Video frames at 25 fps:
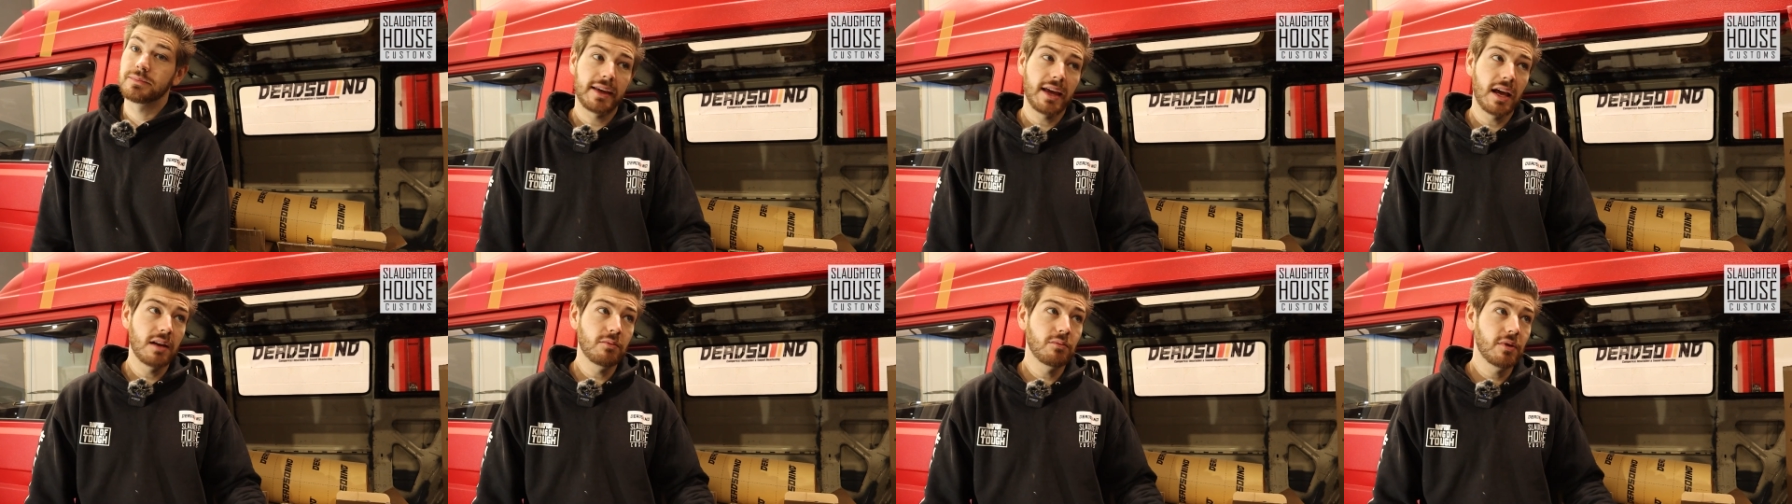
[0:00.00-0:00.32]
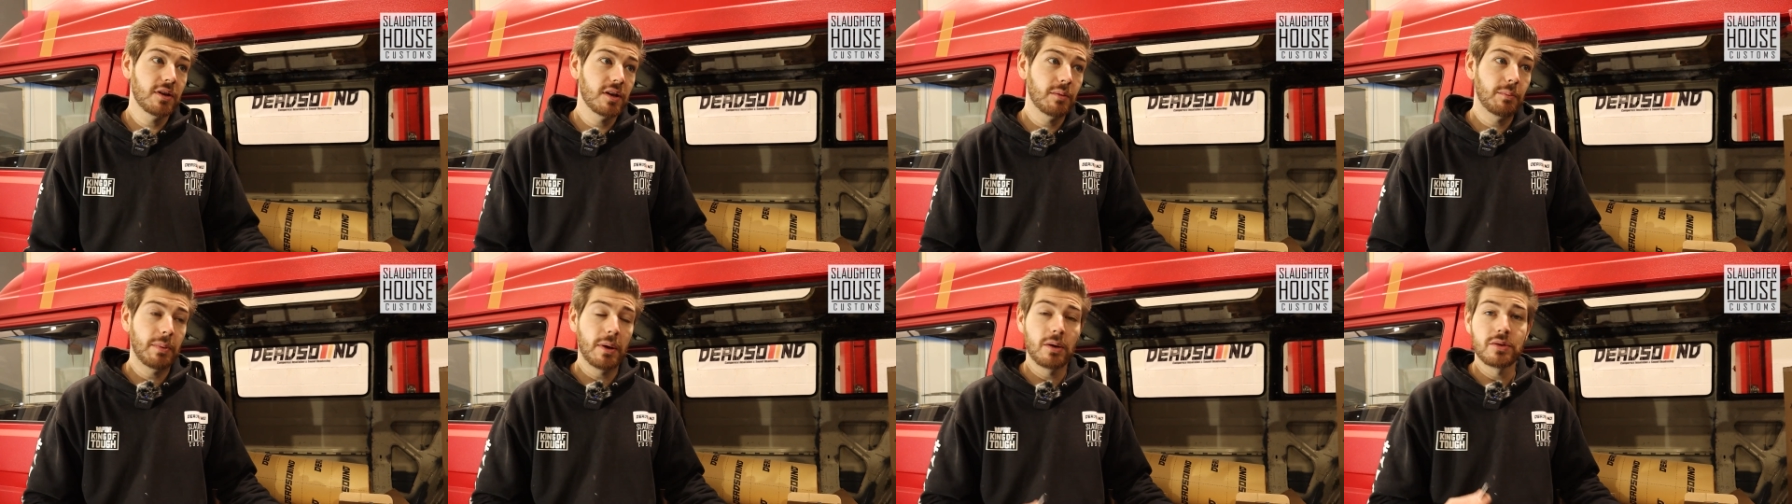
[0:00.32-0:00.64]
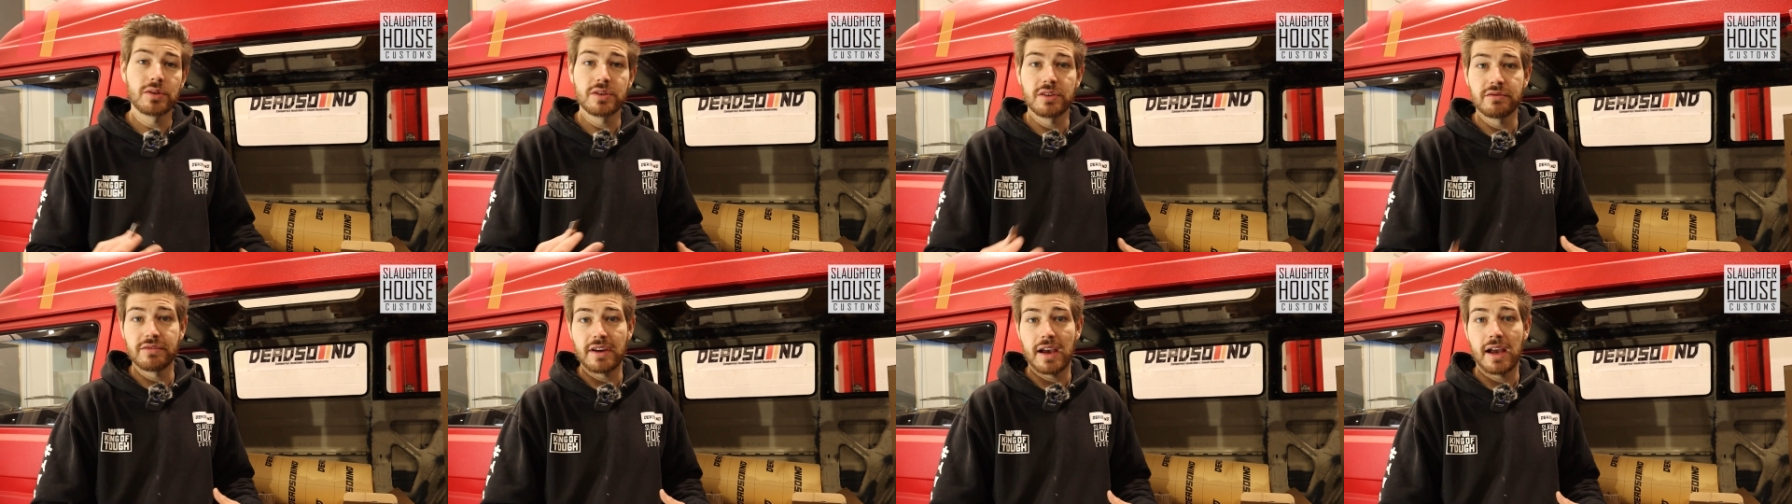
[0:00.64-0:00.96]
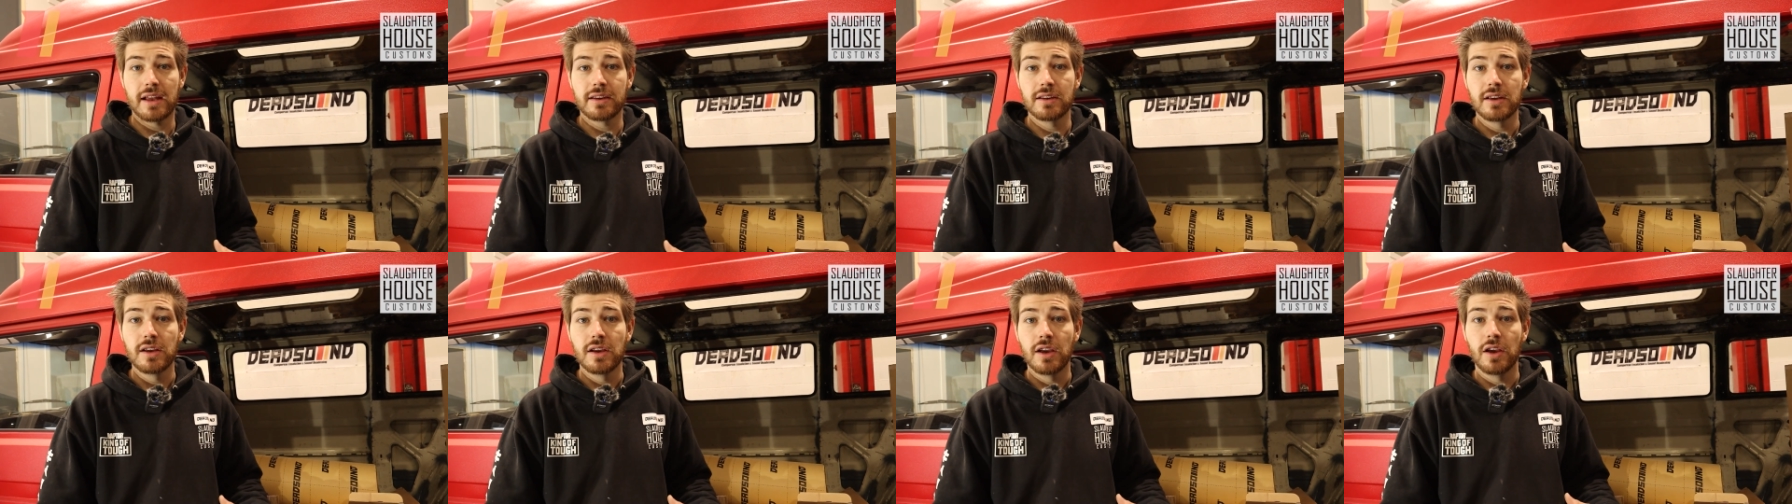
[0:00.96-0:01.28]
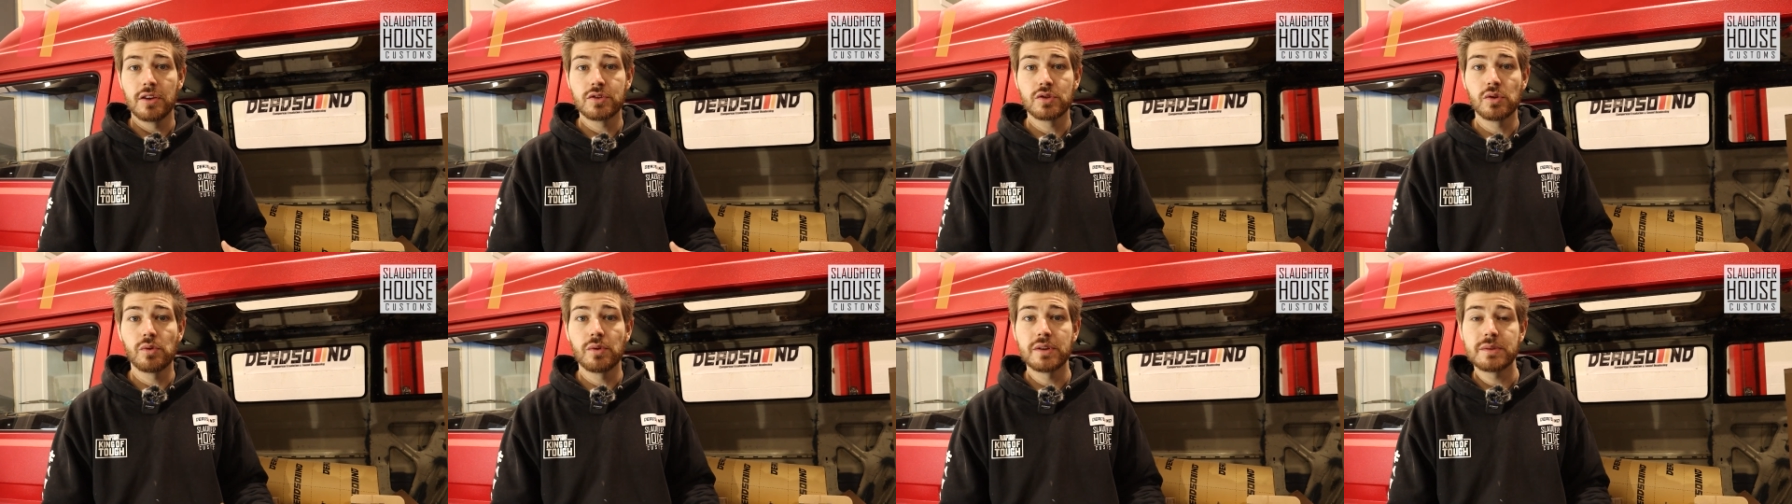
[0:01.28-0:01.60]
Again, when you're building your van,
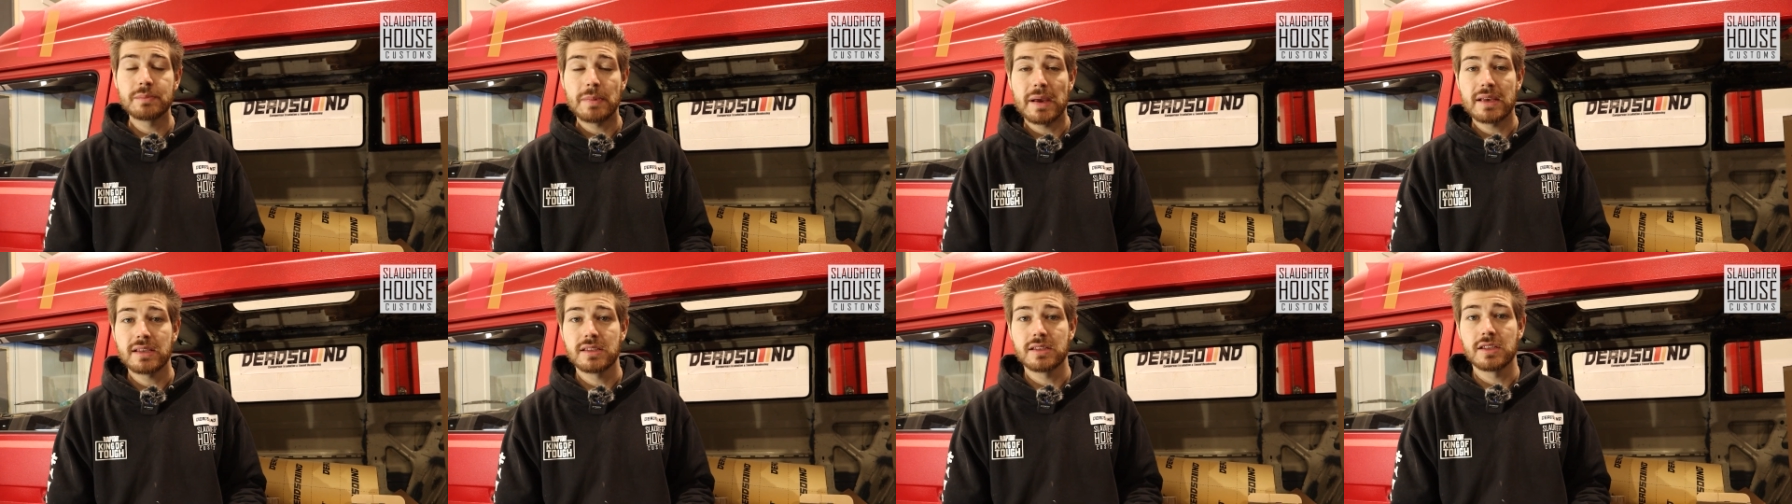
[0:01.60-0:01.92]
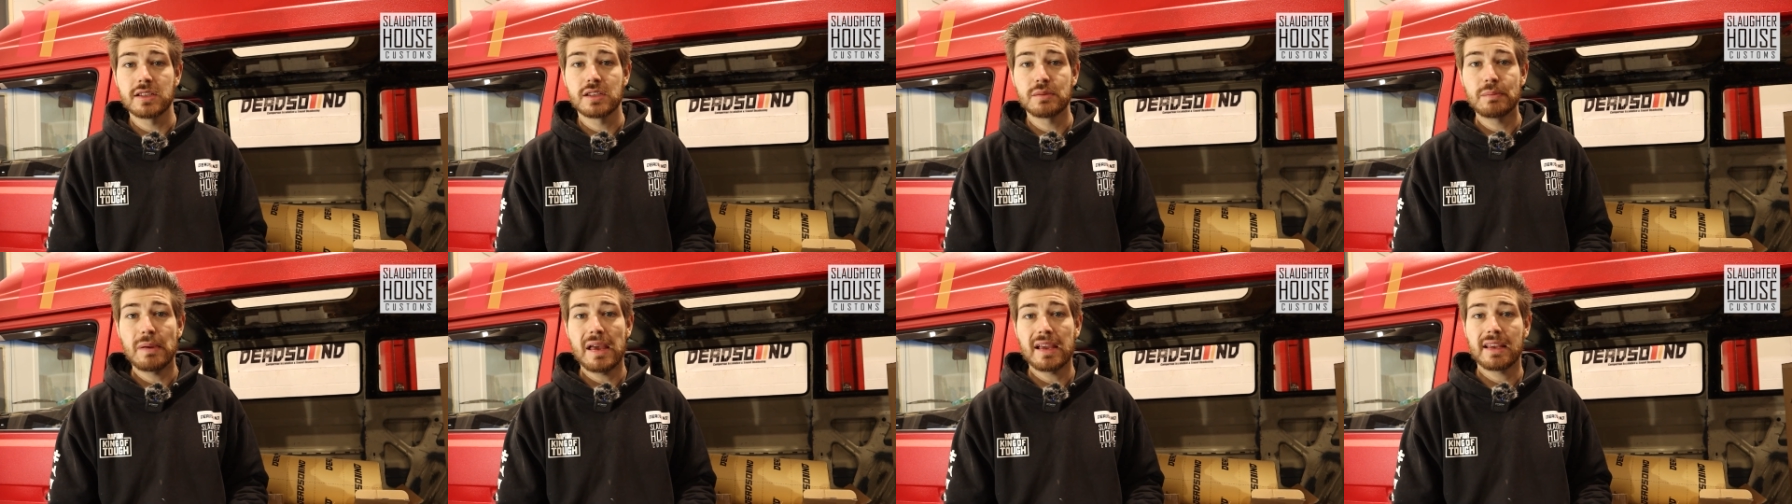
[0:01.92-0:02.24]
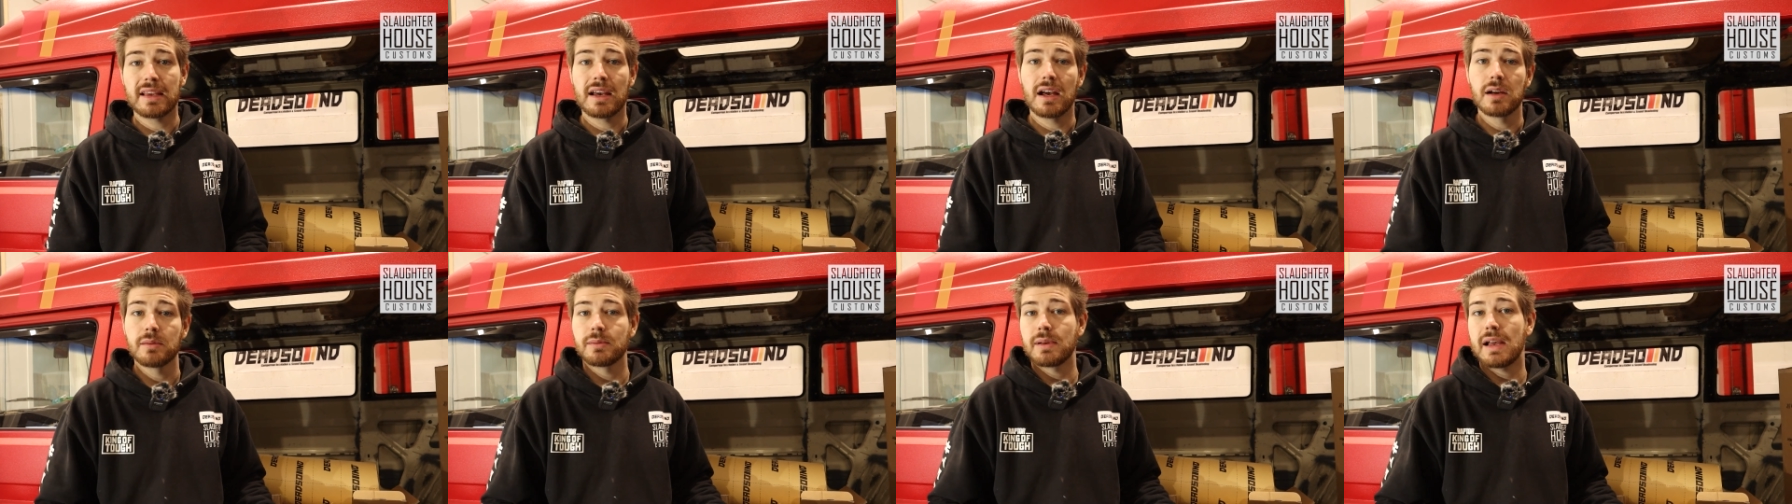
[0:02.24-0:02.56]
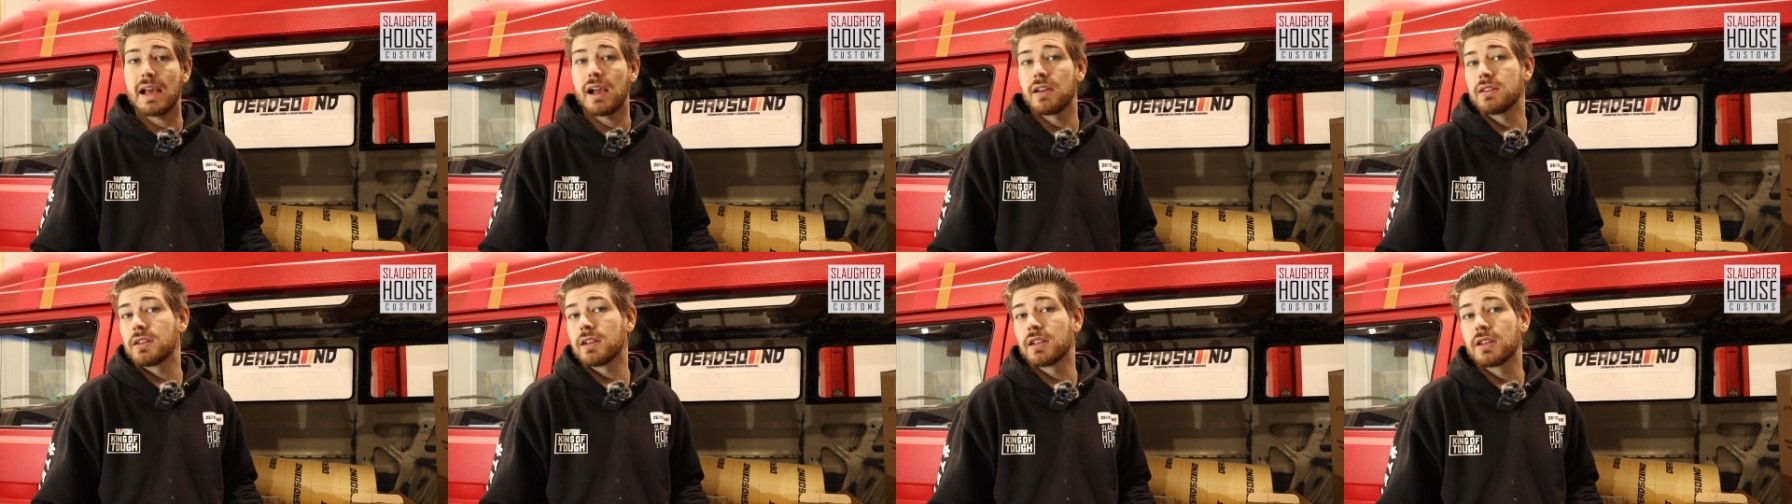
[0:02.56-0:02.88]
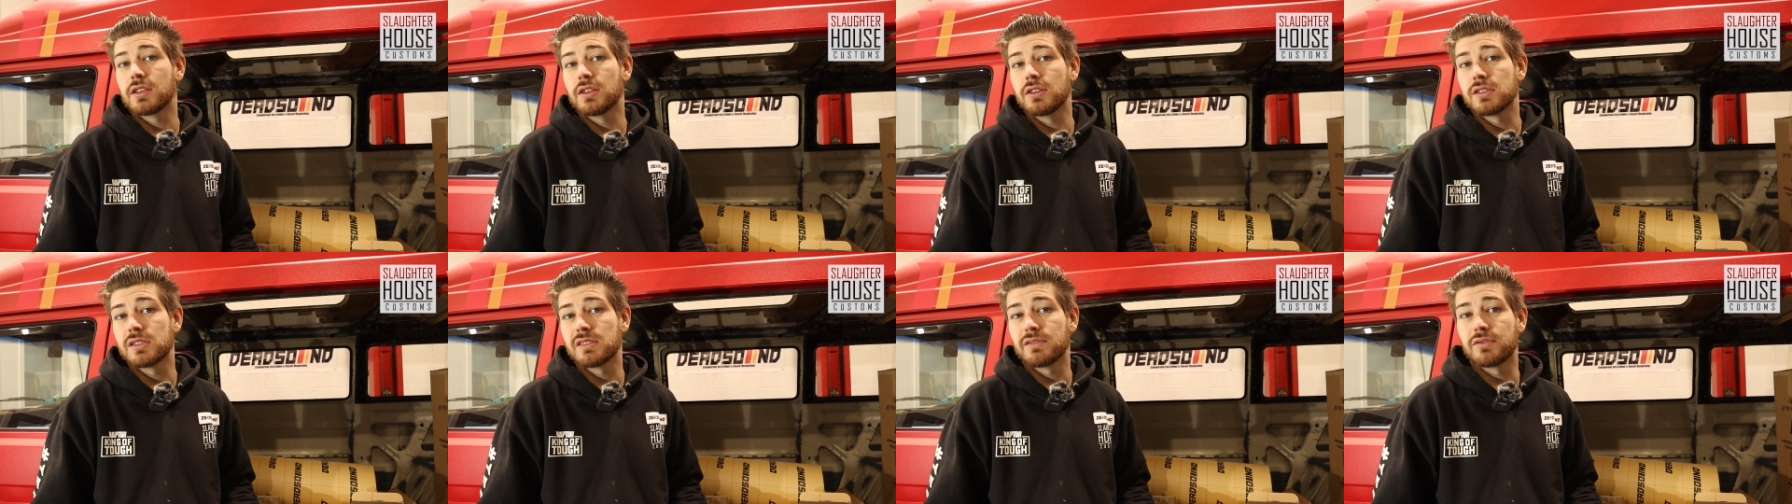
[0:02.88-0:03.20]
it's always best to spec out how you're
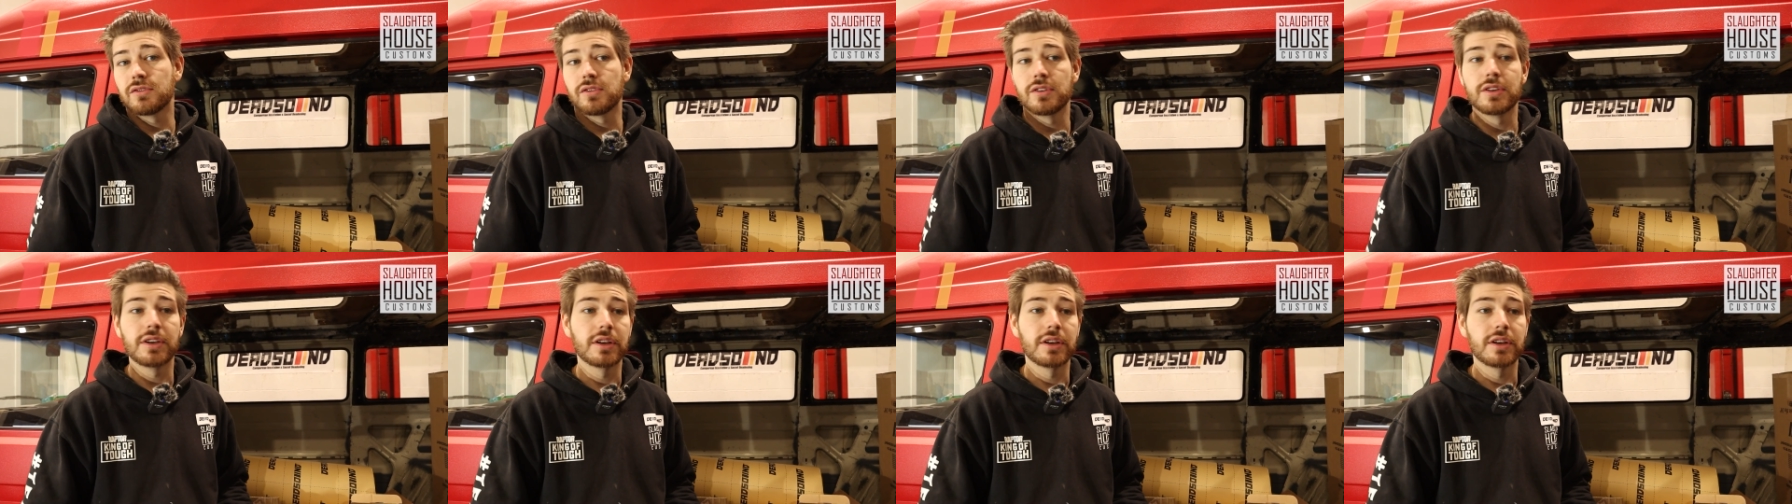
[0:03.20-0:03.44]
going to use it for.